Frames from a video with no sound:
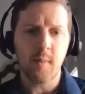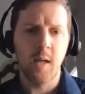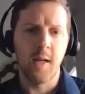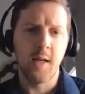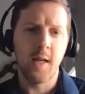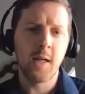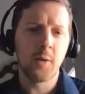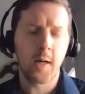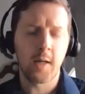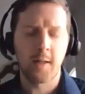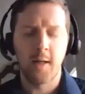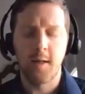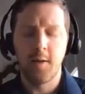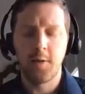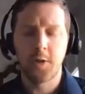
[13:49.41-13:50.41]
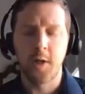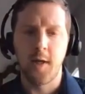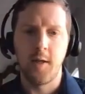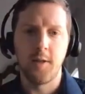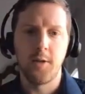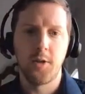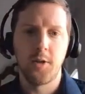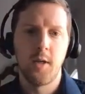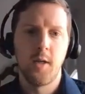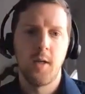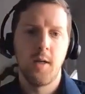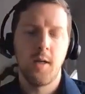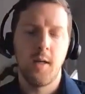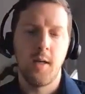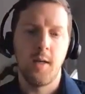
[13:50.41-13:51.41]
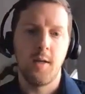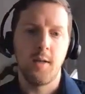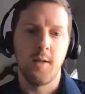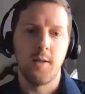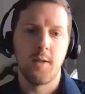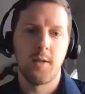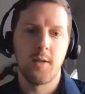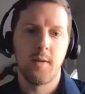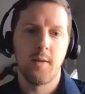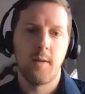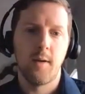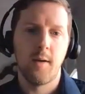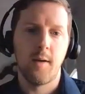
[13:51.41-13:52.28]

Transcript: An indirect land use change is